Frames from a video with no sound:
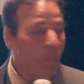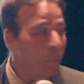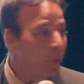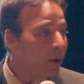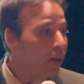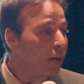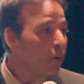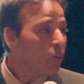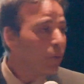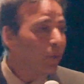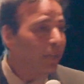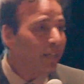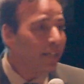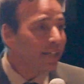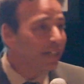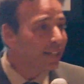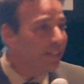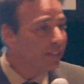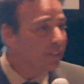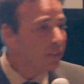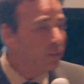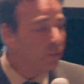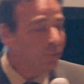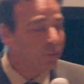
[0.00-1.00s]
What are we
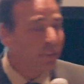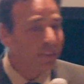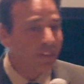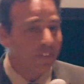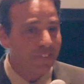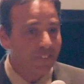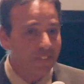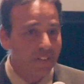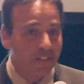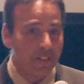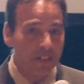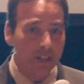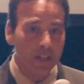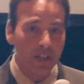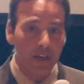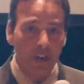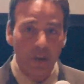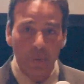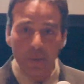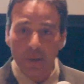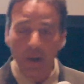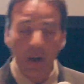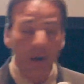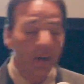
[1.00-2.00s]
going to do
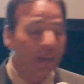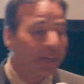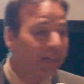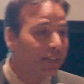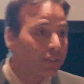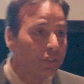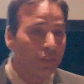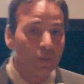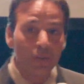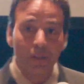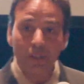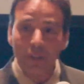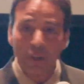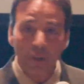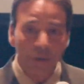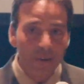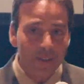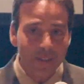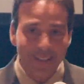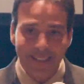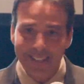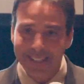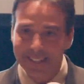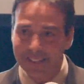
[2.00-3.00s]
differently? Are we all going to do a
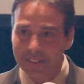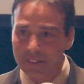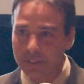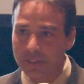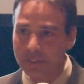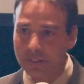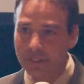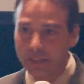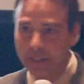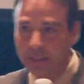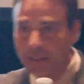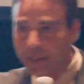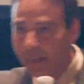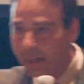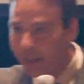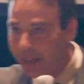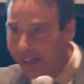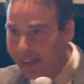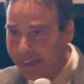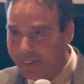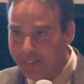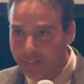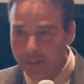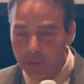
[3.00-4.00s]
yoga session
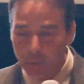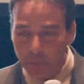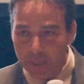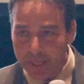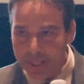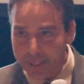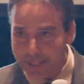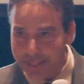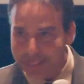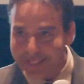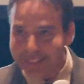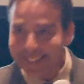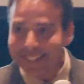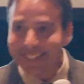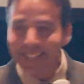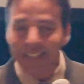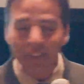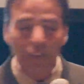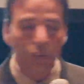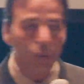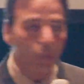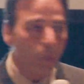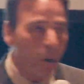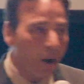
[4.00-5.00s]
every week to
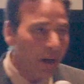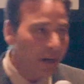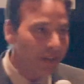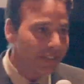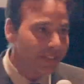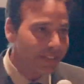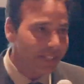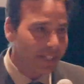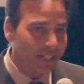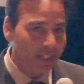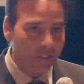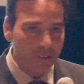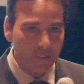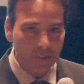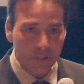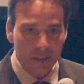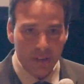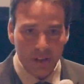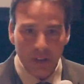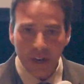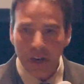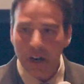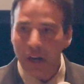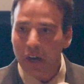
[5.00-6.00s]
get the water down?